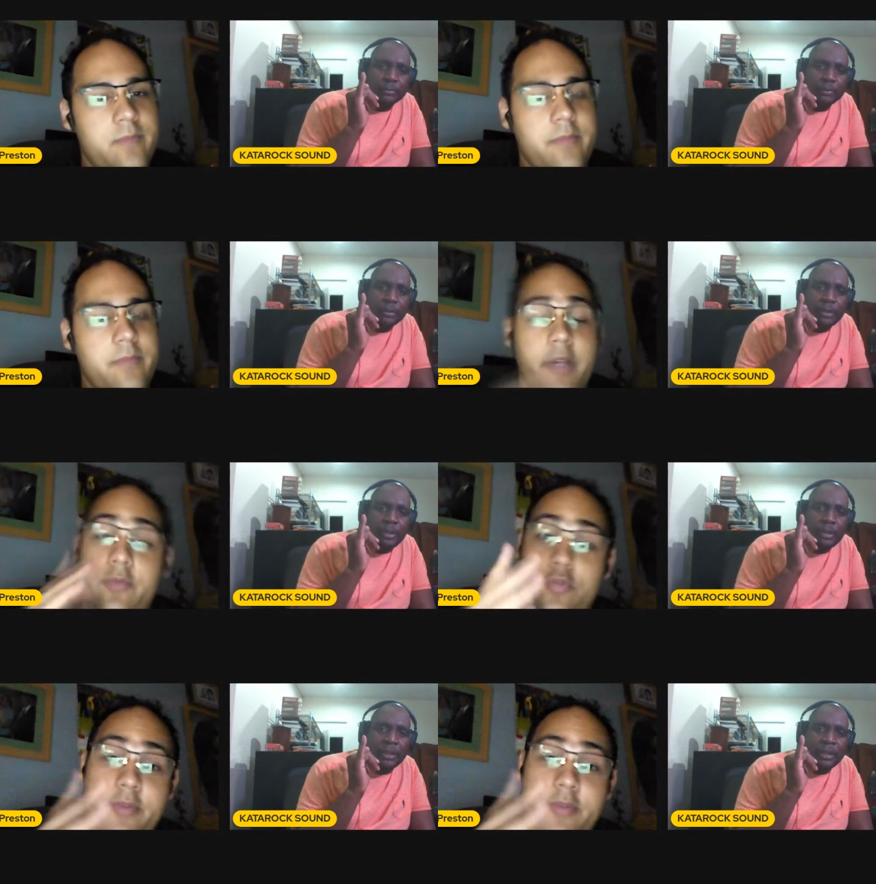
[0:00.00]
Speaker 1: Big up
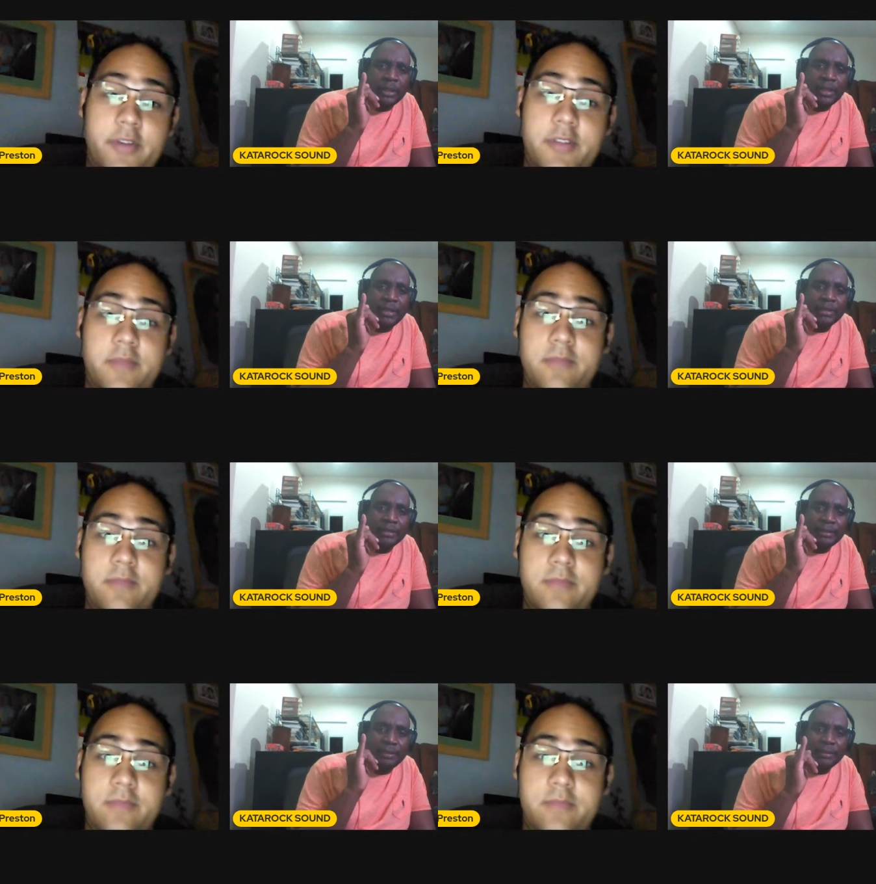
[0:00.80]
Rupert. AKA
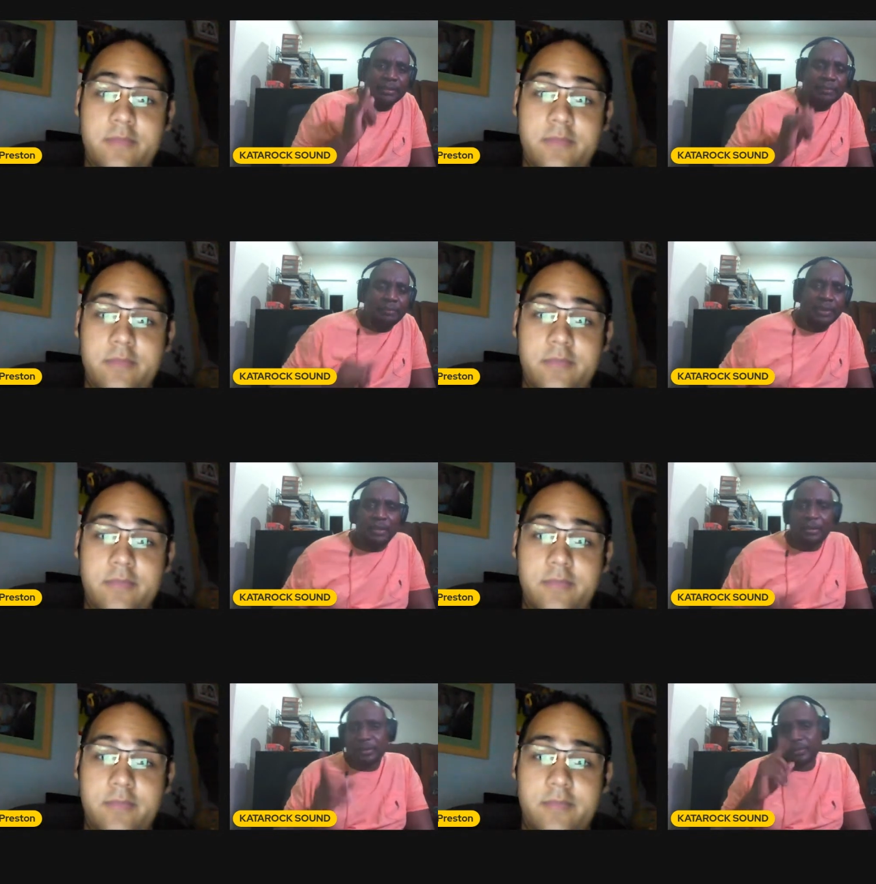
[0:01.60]
Ethan
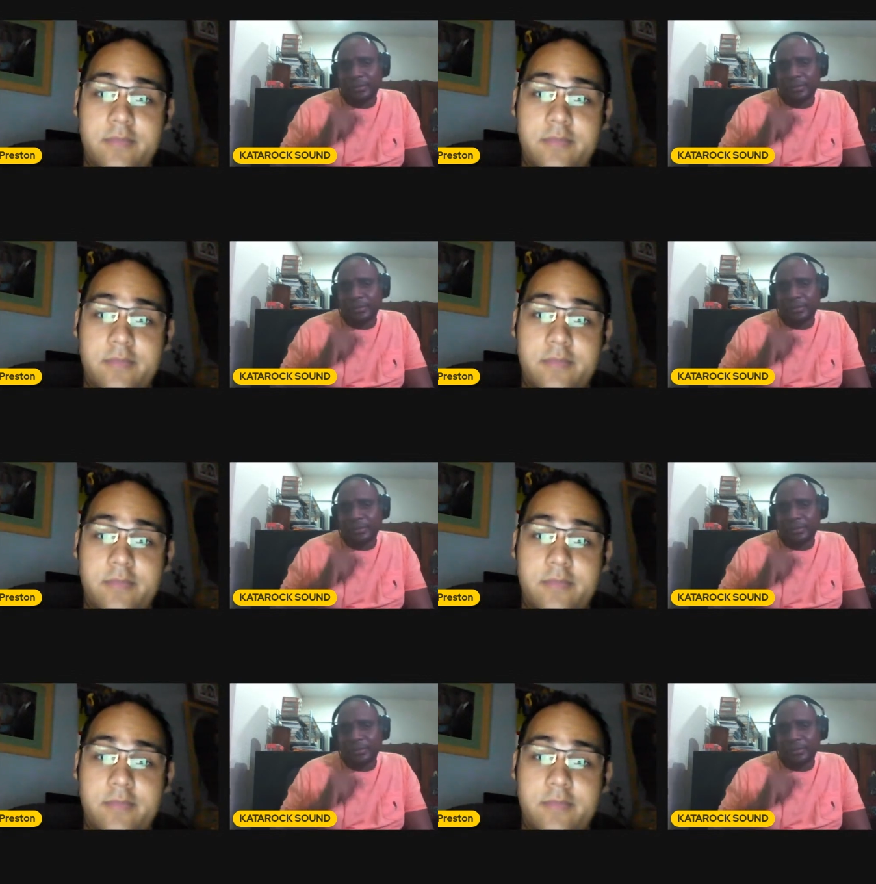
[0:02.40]
Pinnock.